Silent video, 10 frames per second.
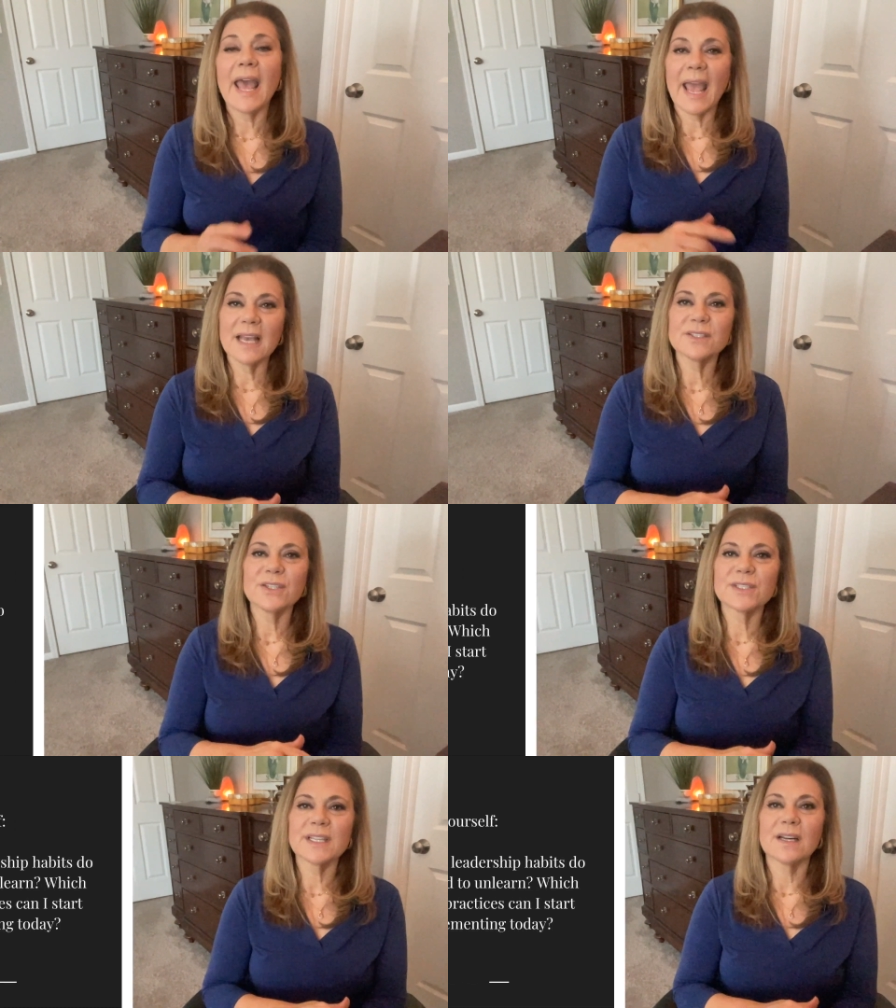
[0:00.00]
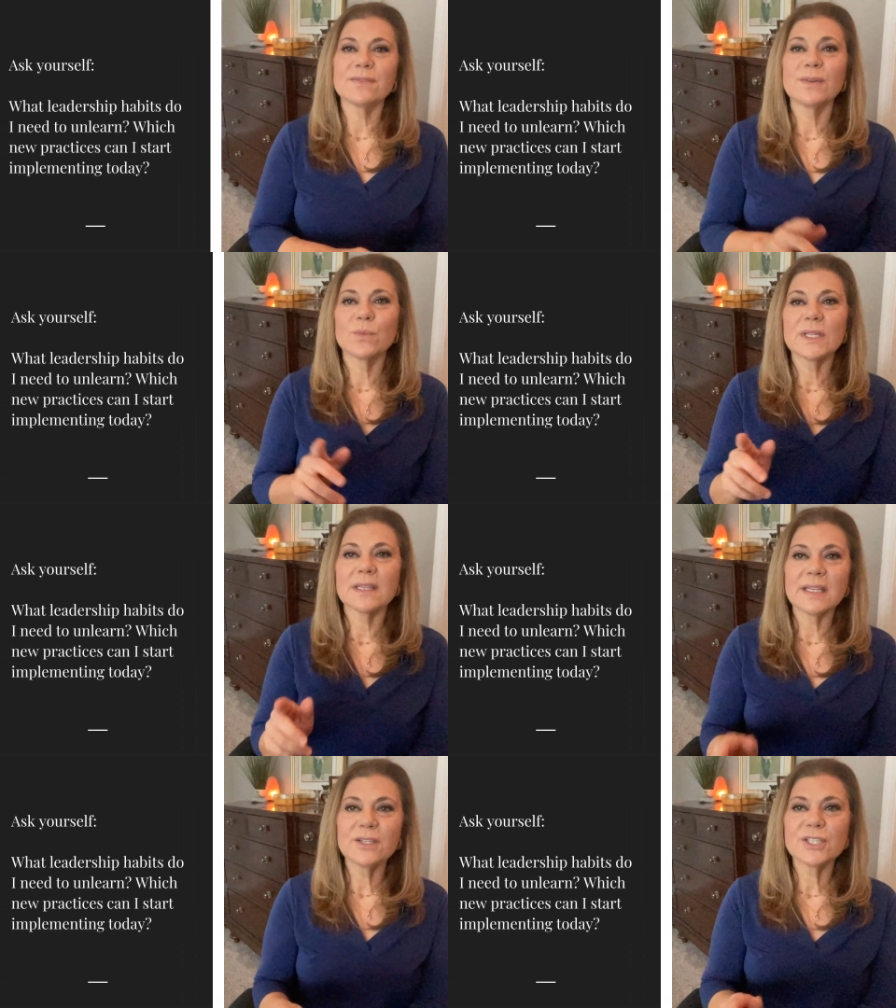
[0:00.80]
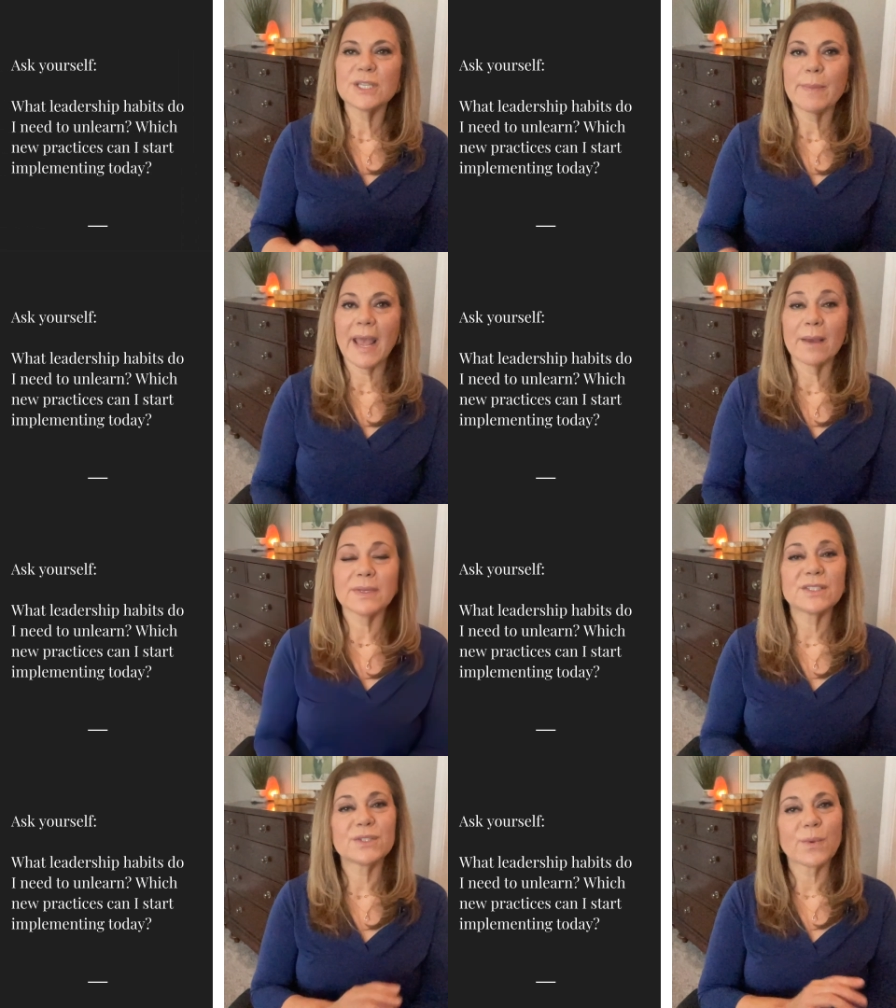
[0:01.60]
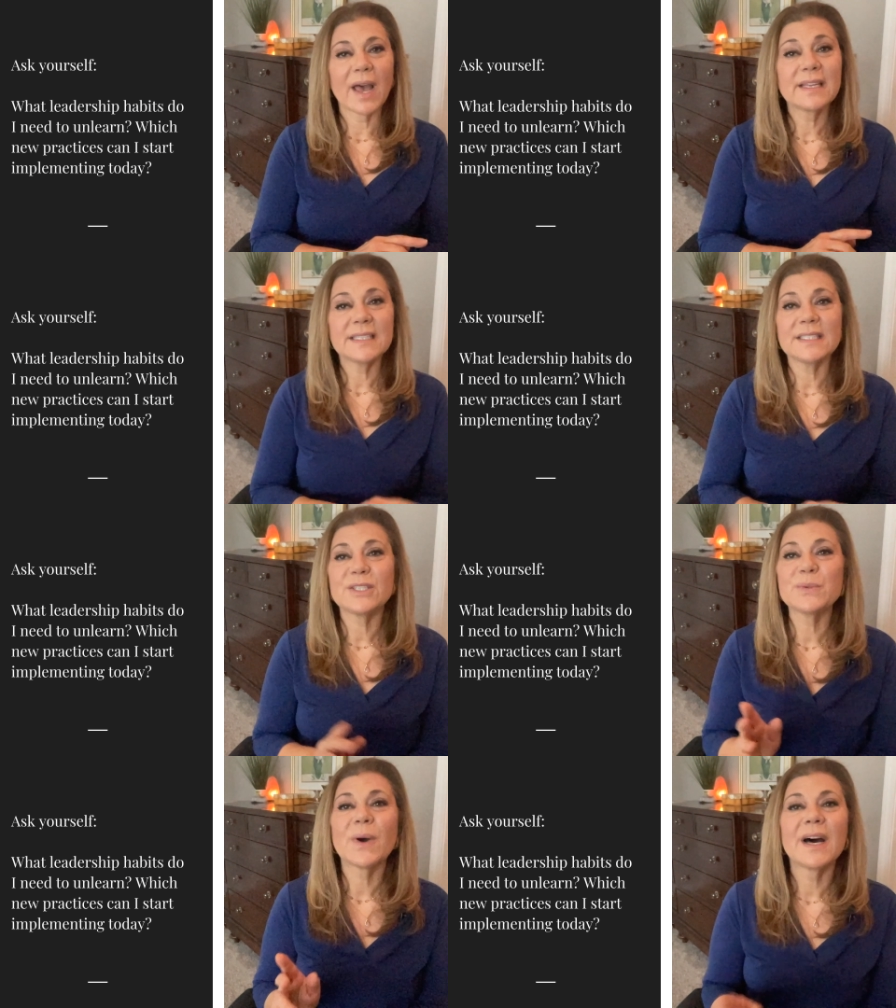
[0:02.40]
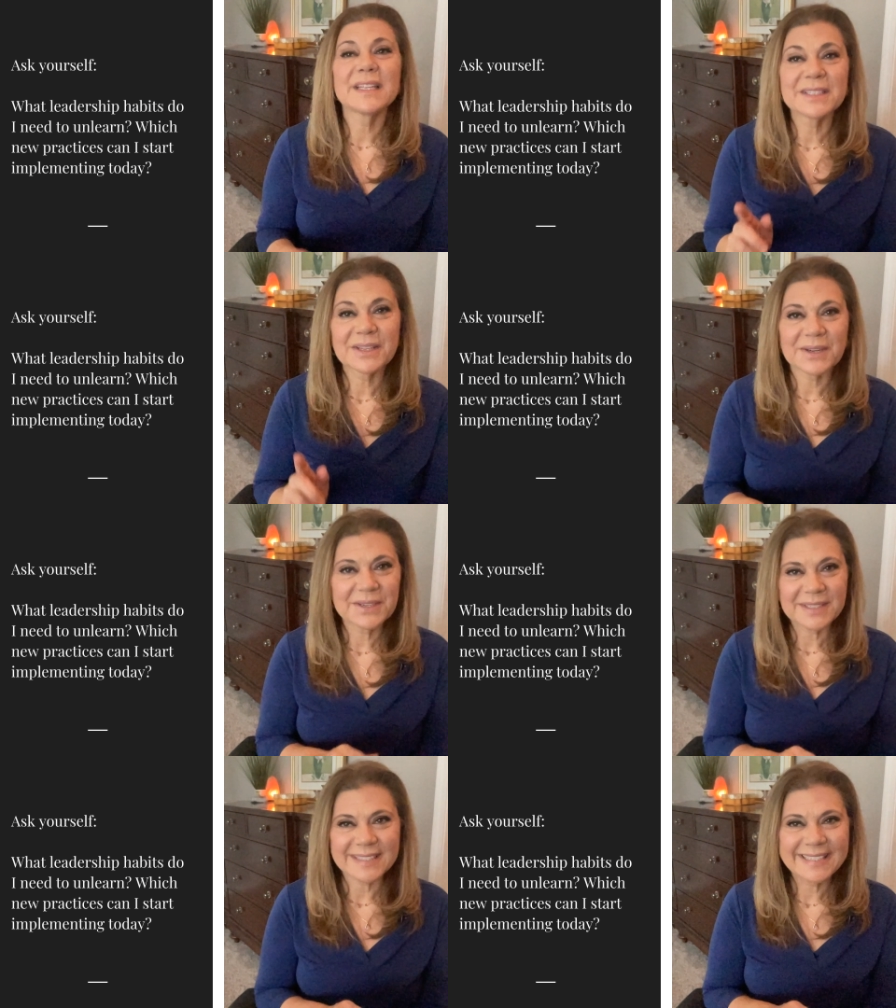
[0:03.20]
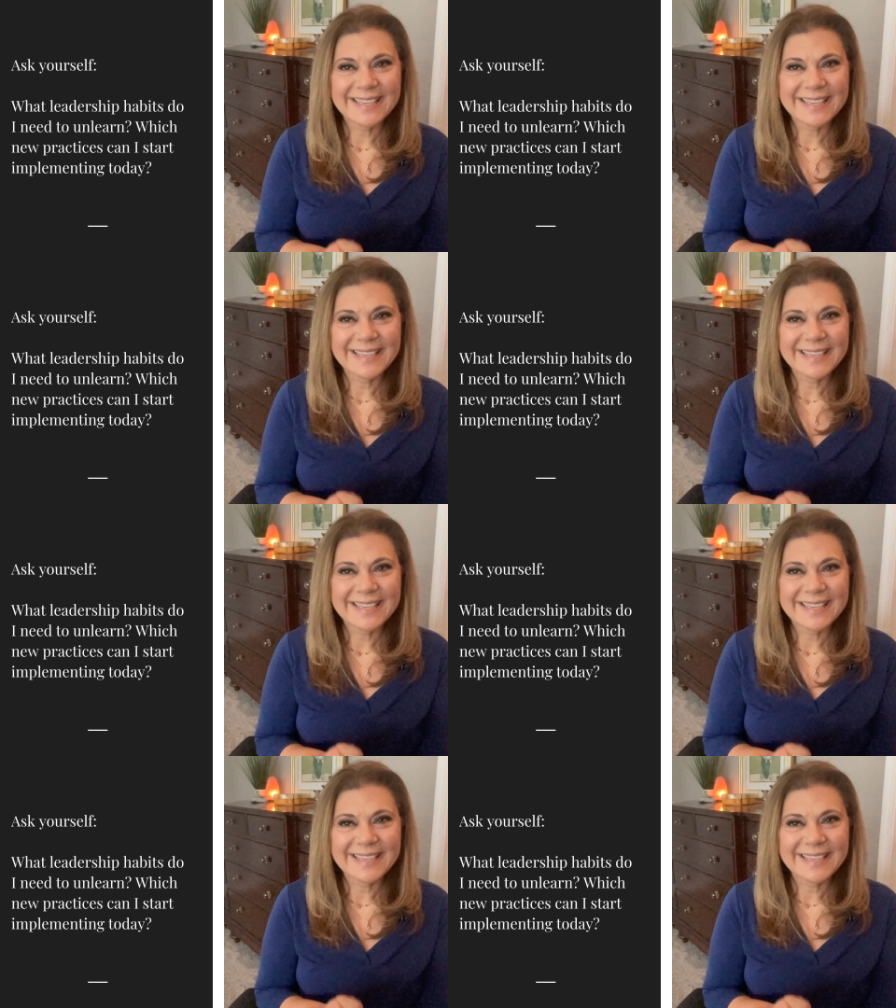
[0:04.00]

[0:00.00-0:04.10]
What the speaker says: Ask yourself, what leadership habits do I need to unlearn?